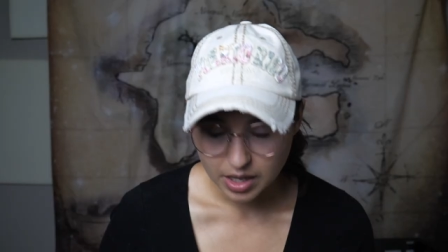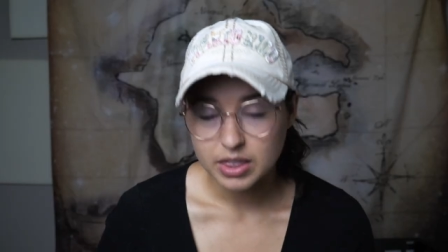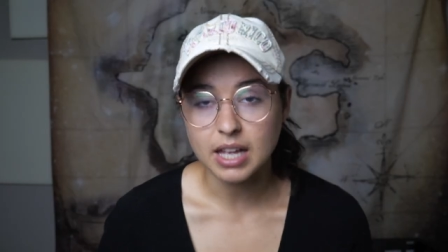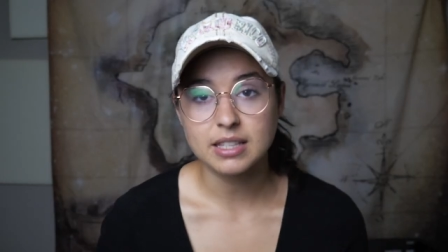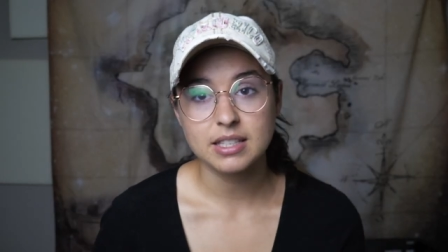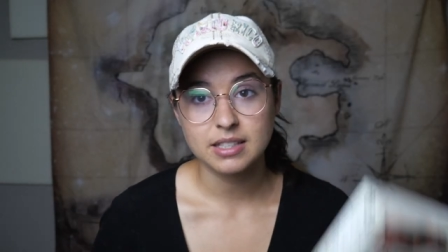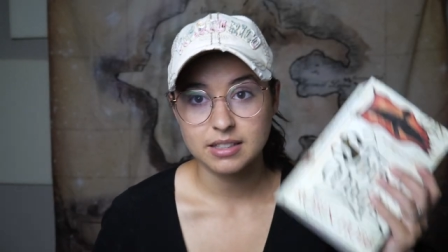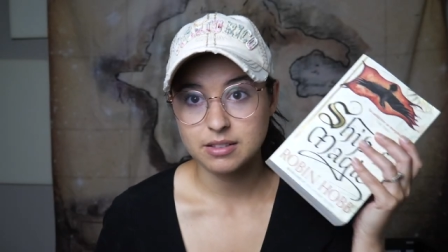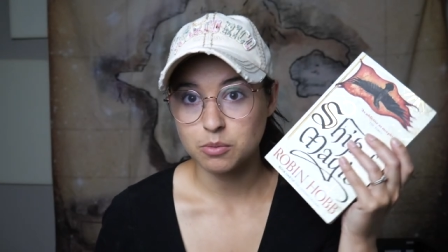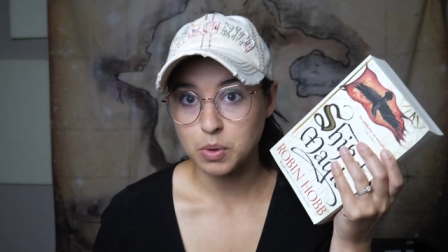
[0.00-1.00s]
That's
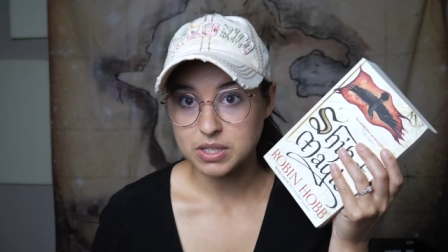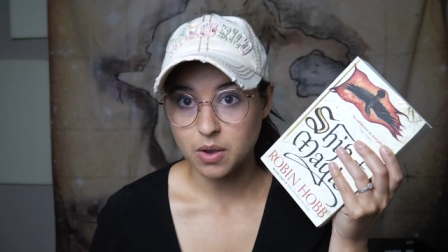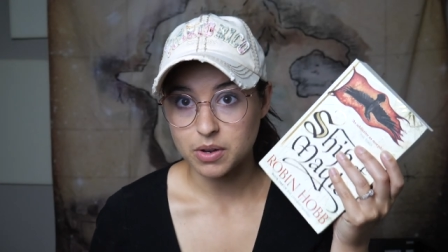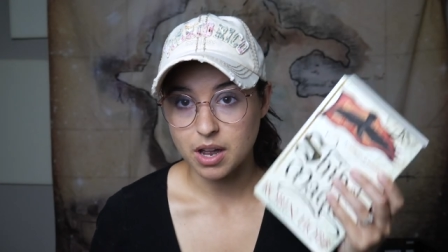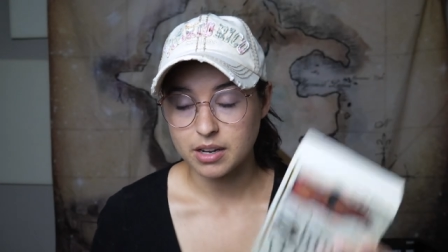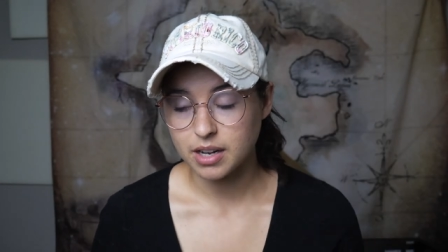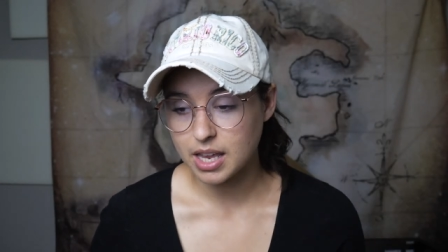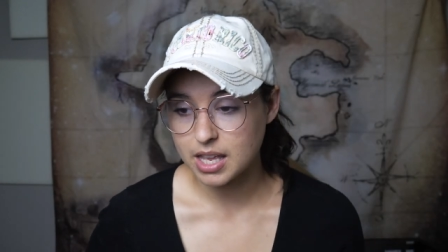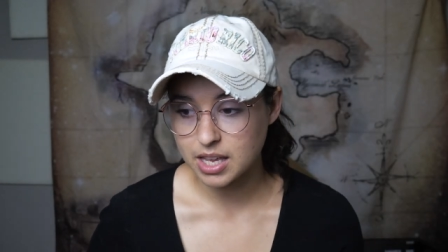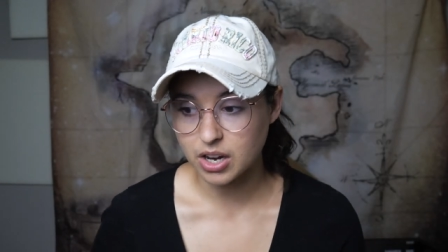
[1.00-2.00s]
what's going on
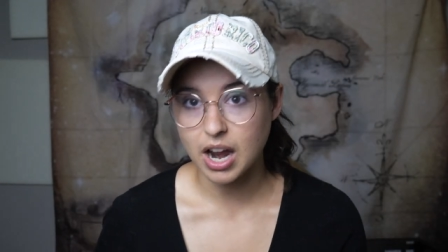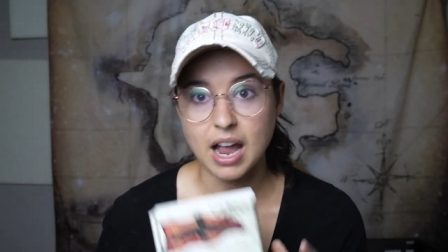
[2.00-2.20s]
here.